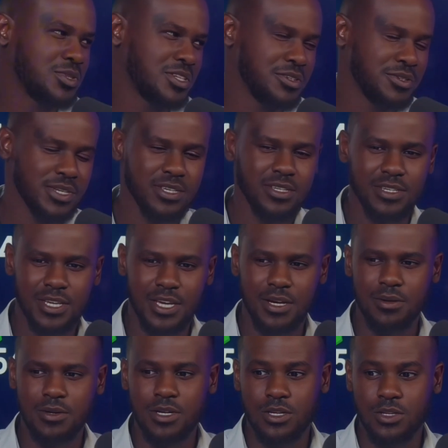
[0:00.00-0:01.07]
To a degree,
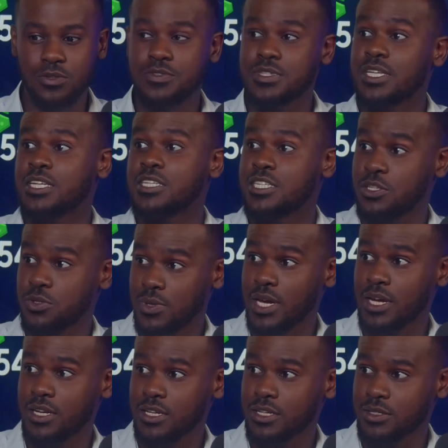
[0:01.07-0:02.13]
yeah. You've seen it in
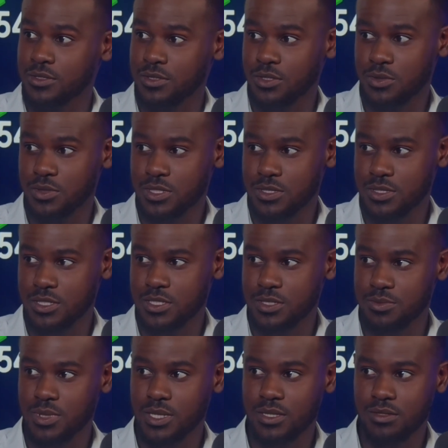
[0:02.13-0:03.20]
Uganda, though it's
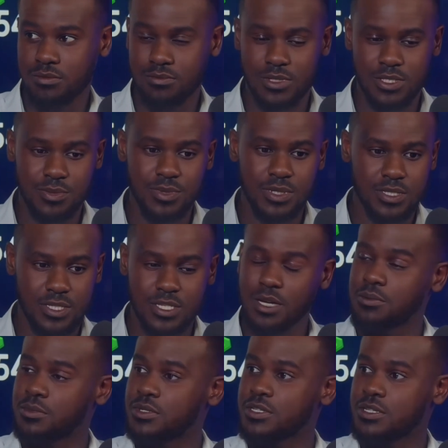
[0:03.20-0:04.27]
been
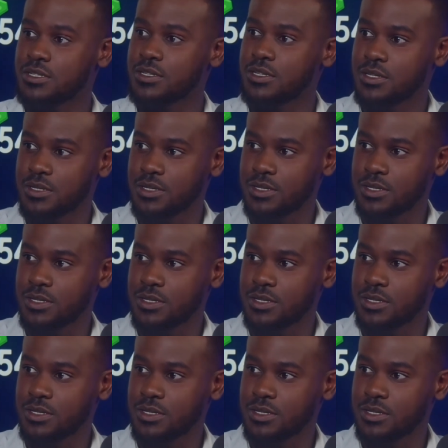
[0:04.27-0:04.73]
stamped